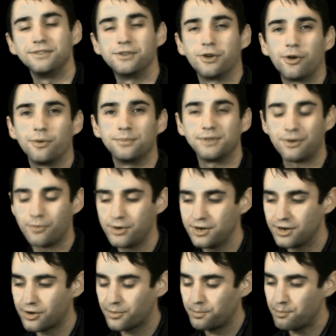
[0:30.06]
Gomes. I
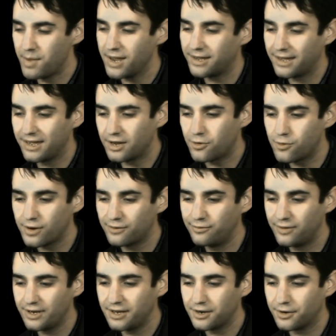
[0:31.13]
wanted to make a quick
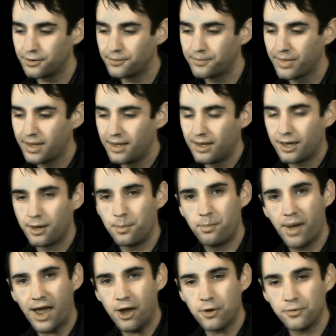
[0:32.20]
video
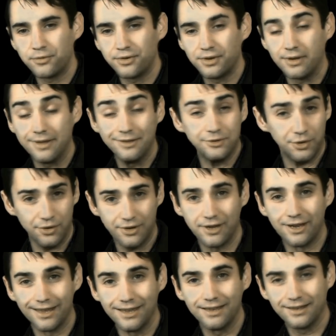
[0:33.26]
about
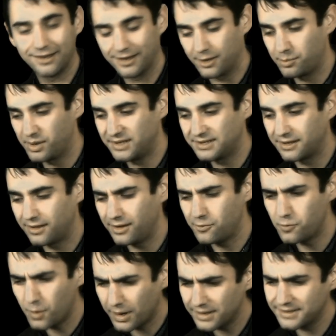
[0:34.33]
eternity. Basically,
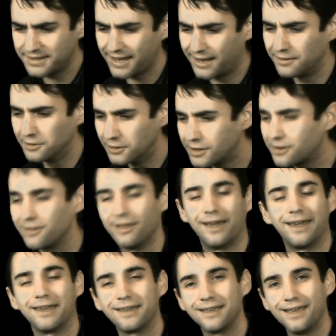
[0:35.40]
what does that look
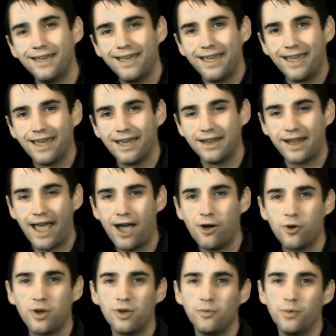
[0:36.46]
like? And
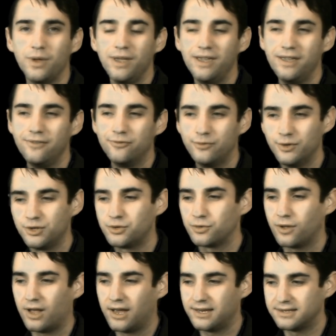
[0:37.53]
how can we
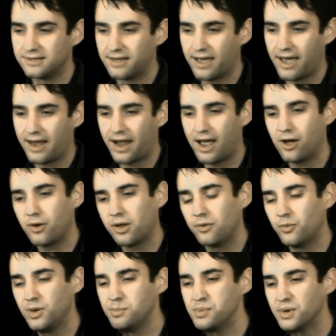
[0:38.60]
visualize that? How
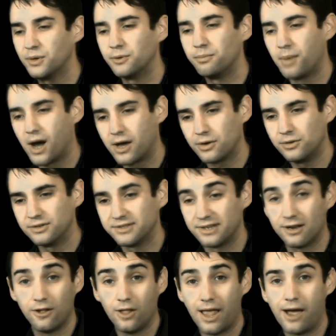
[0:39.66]
can we build models
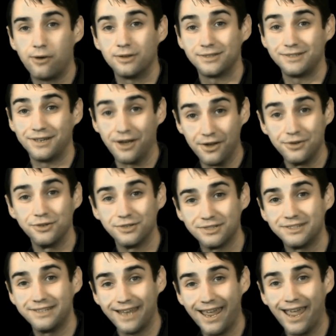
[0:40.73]
that allow us to
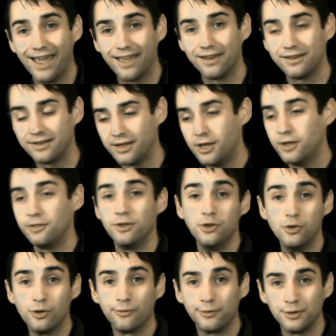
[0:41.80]
understand the
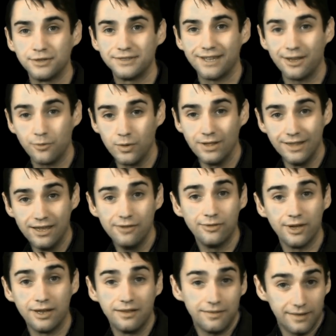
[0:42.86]
universe that we live
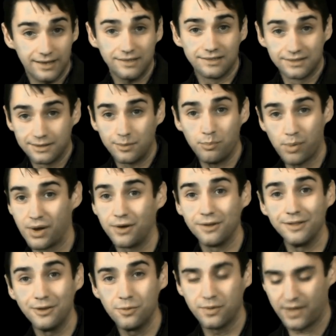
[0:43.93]
in that's
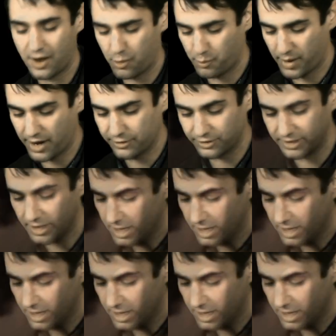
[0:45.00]
apparently without boundary?